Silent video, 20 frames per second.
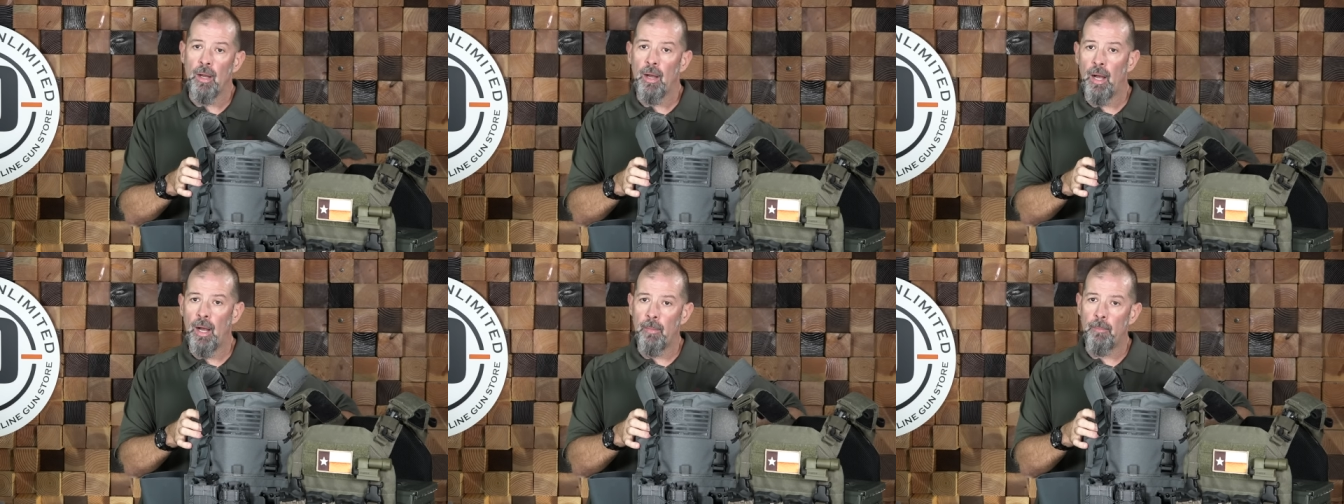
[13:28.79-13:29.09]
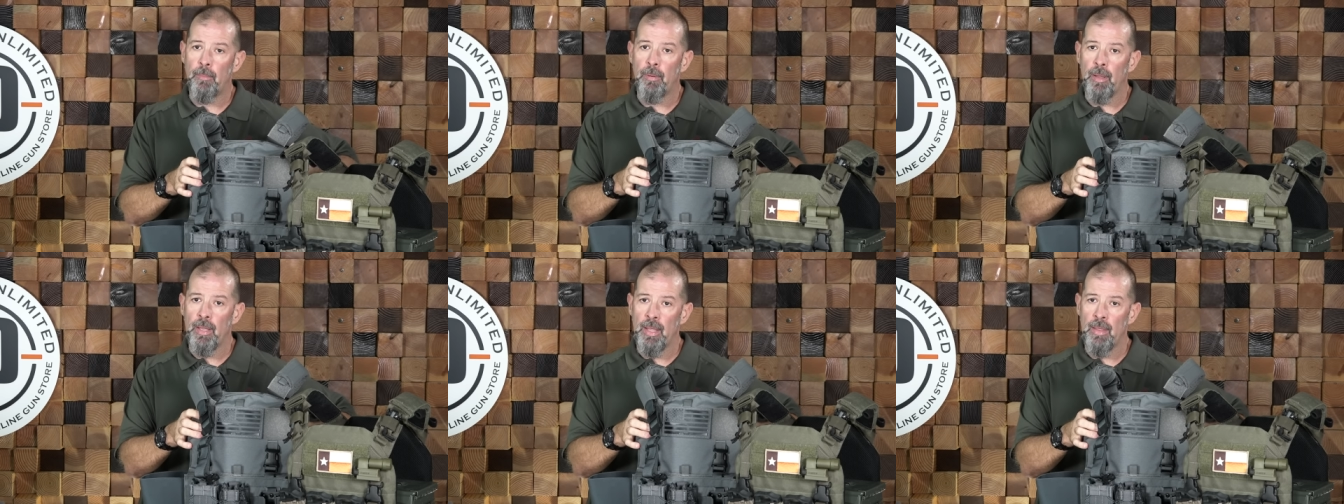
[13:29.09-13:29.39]

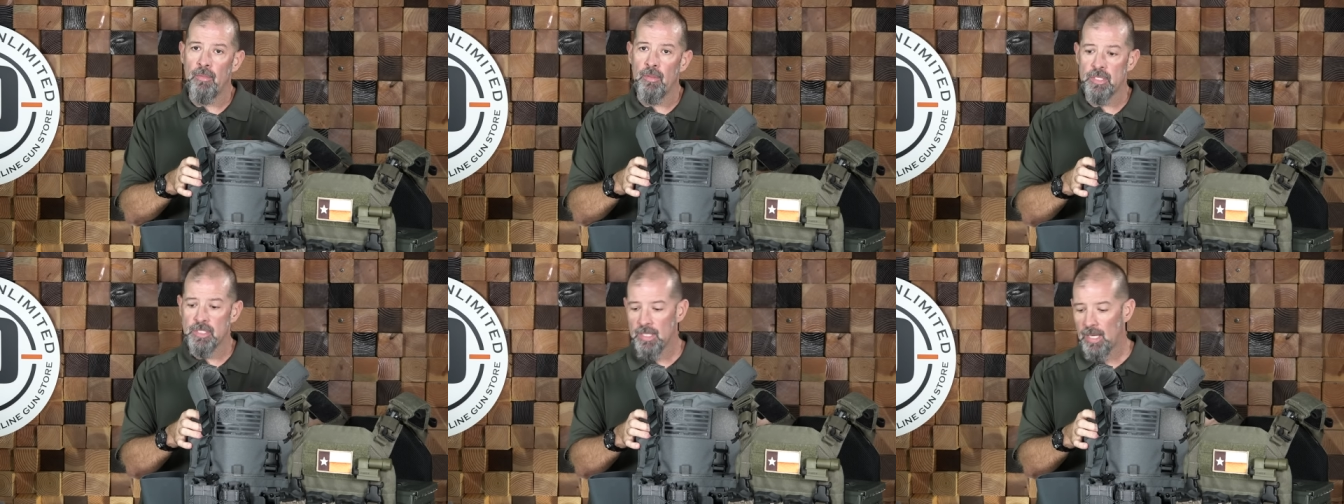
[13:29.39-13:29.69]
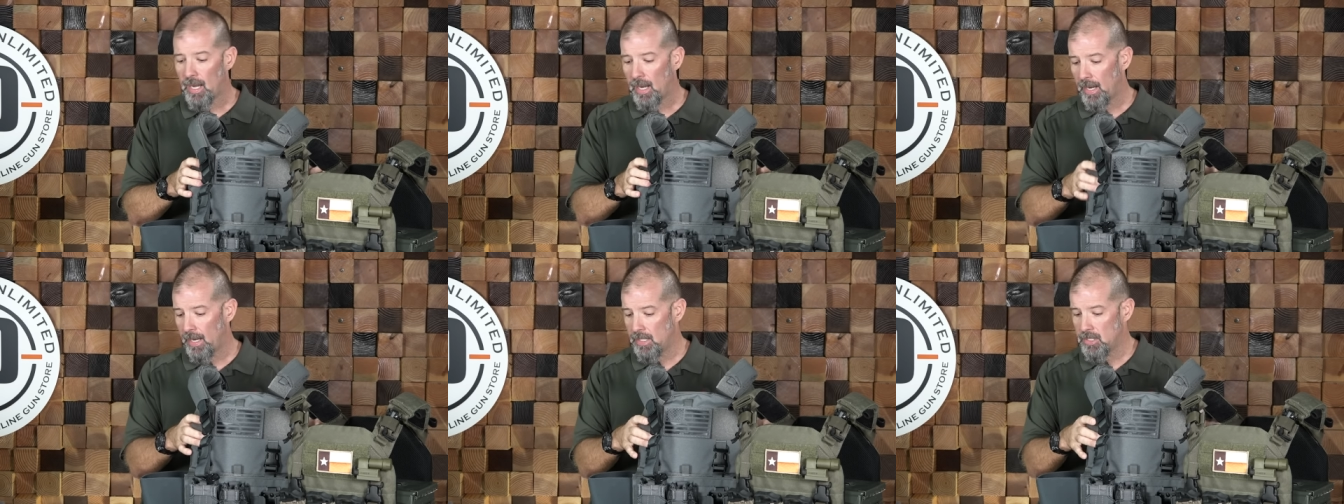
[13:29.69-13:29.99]
up in the
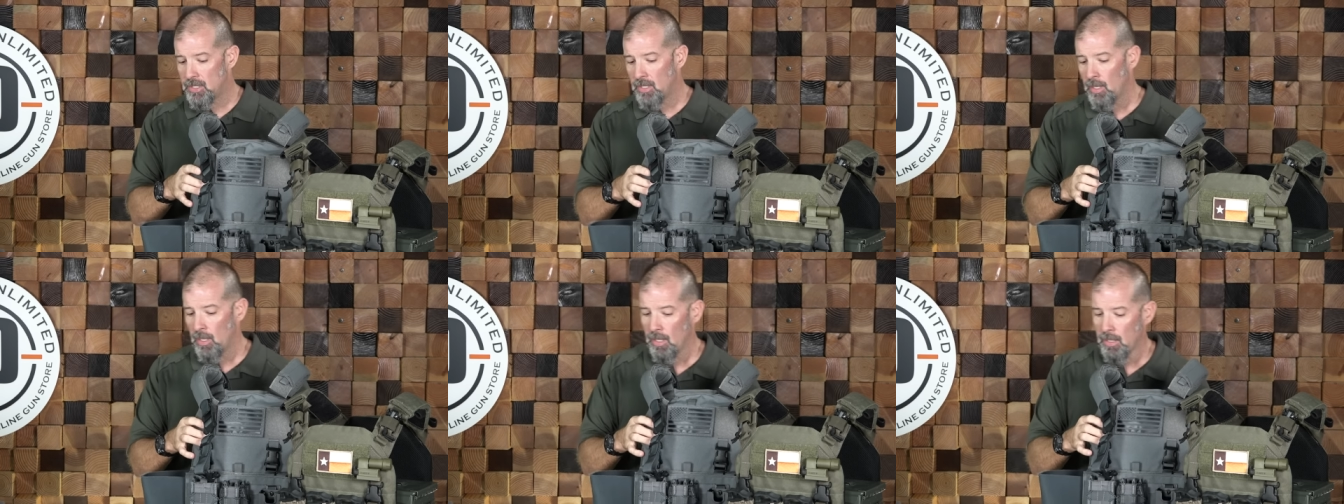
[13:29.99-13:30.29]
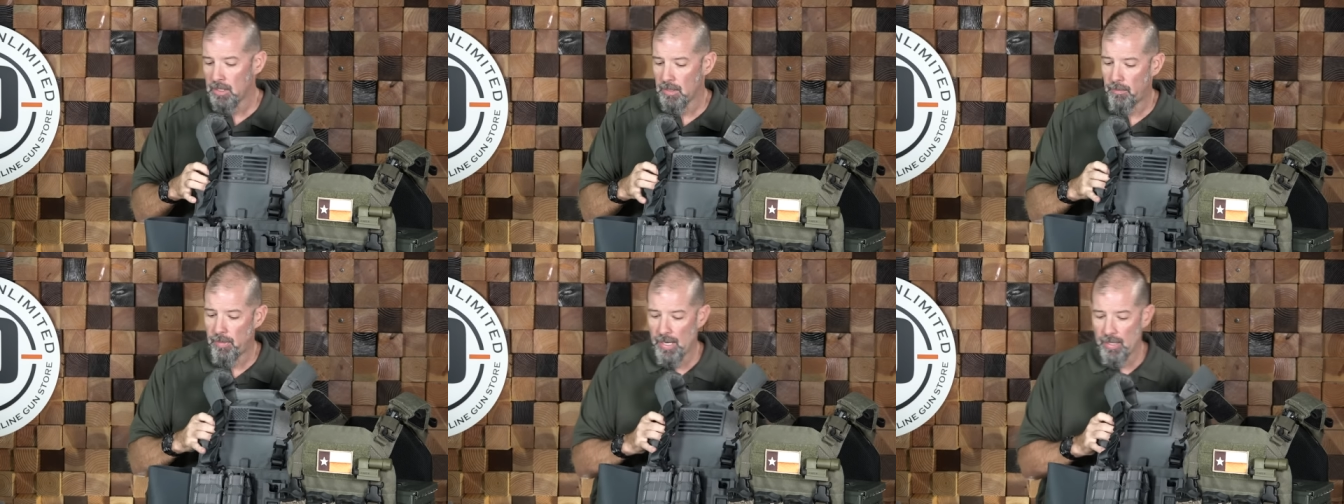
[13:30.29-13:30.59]
sides.
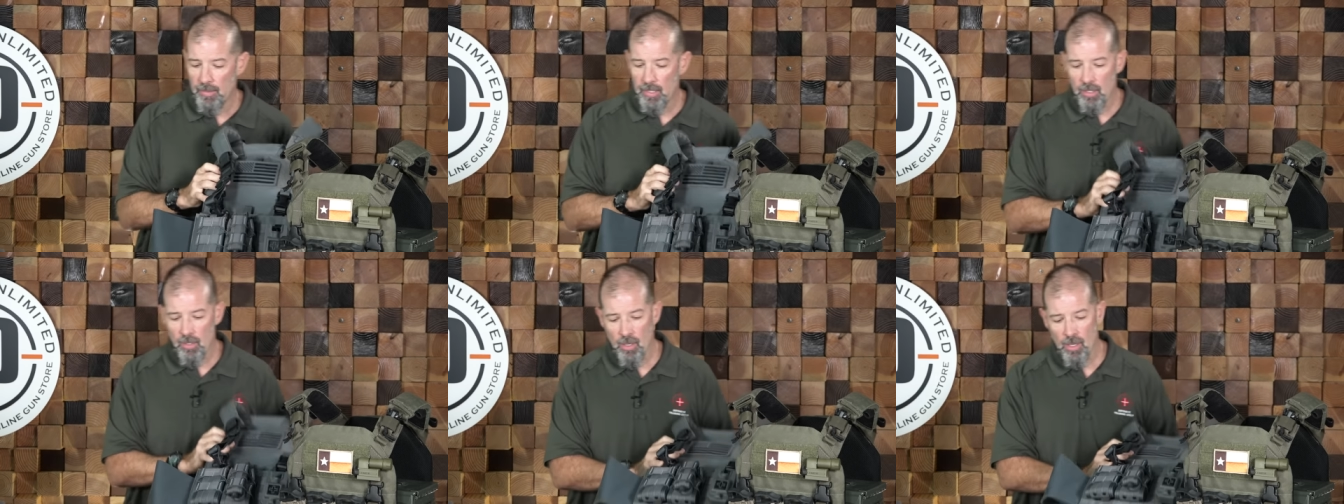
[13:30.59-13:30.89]
Depending